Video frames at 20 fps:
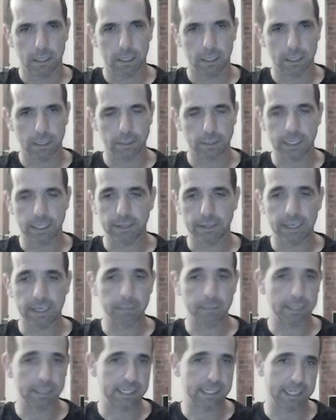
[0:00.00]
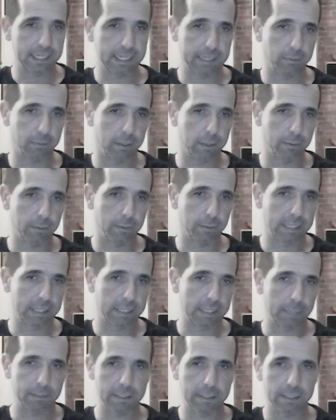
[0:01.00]
So yeah, king b6, white would step
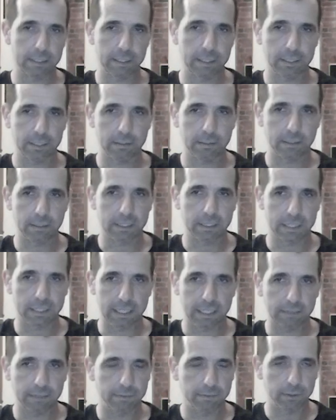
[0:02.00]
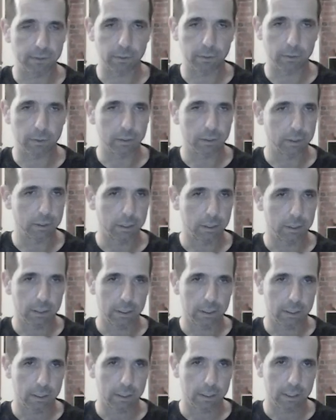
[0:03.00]
into c4,
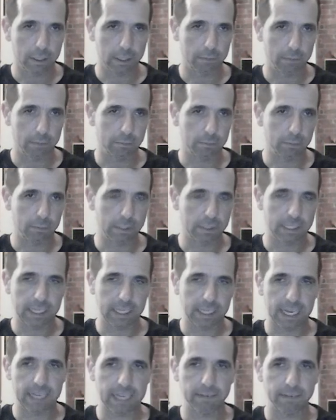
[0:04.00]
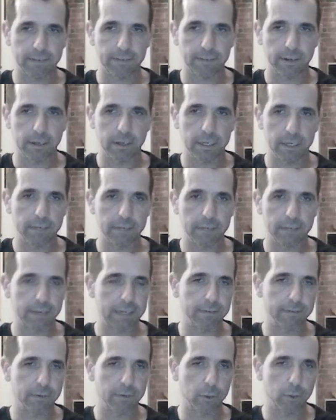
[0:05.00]
would see a5,
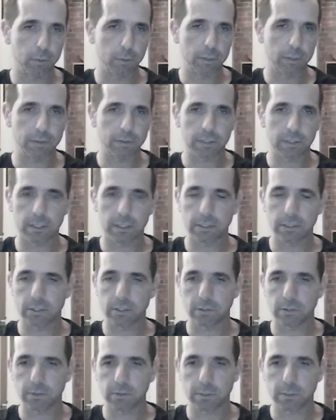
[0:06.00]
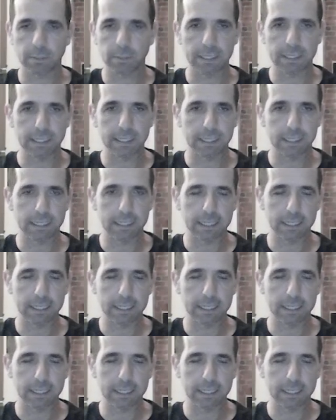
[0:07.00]
a4, both sides just sort of spending